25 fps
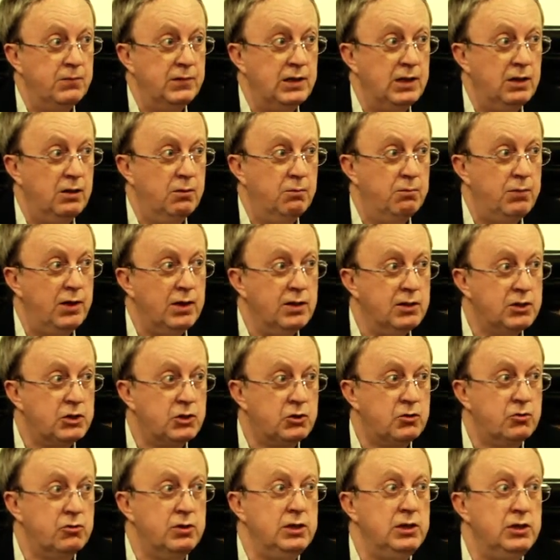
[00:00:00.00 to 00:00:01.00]
Now,
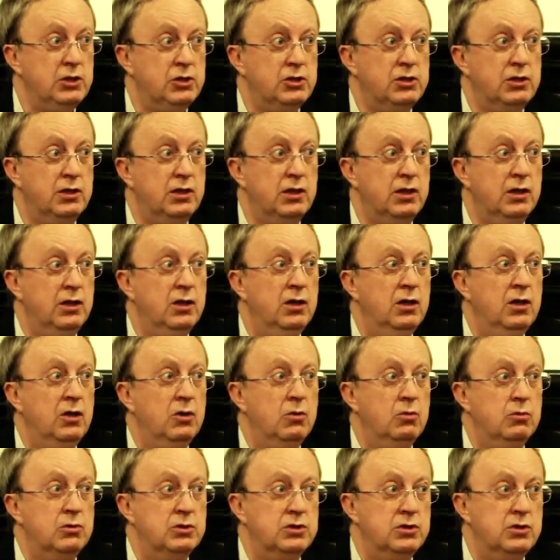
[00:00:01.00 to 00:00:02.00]
Beatrice
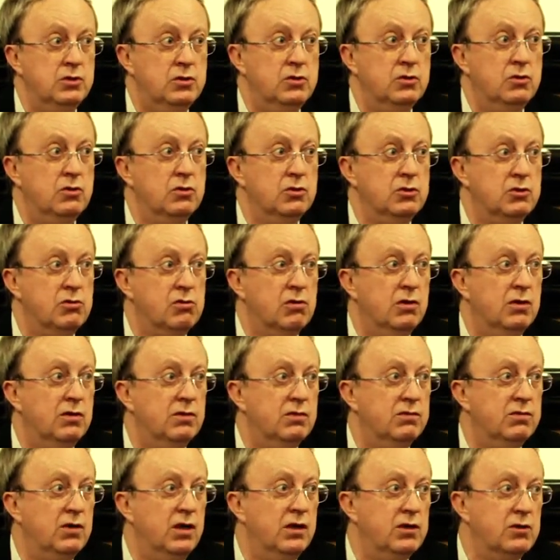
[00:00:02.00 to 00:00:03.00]
was the daughter
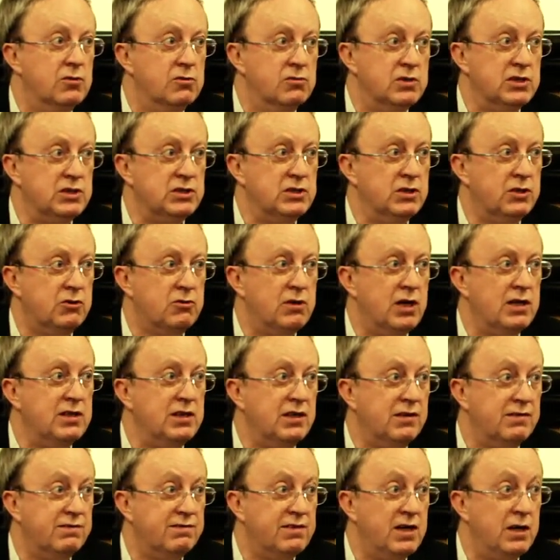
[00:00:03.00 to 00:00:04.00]
of an
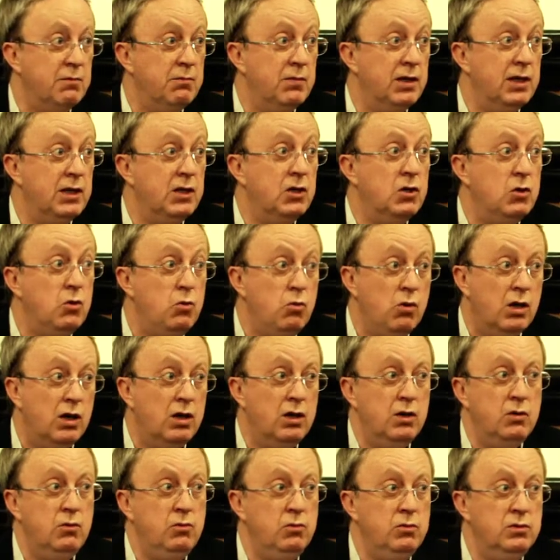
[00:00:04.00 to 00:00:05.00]
aristocratic family who
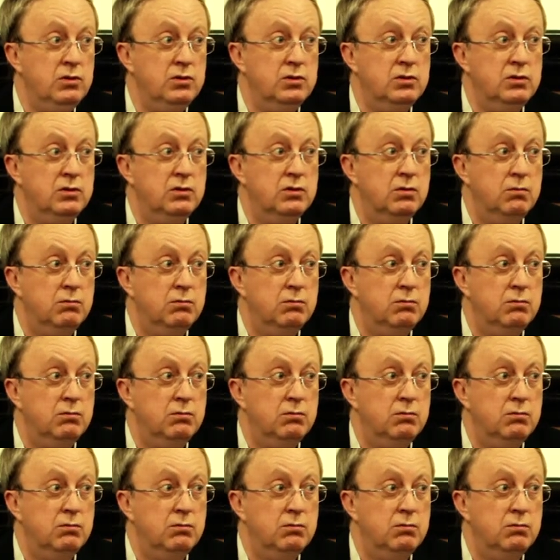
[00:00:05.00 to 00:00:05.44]
owned